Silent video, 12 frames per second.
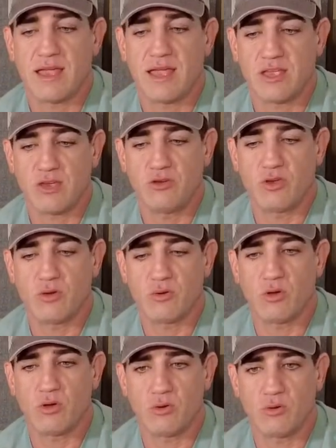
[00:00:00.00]
and you don't
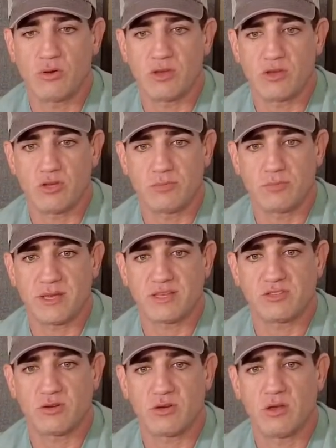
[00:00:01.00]
own a tube
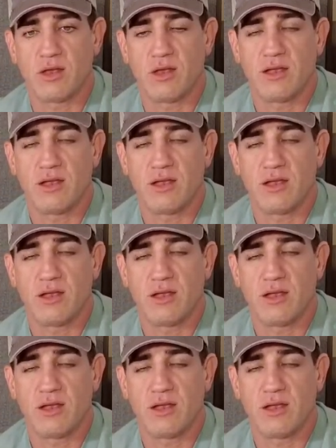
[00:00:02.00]
tester,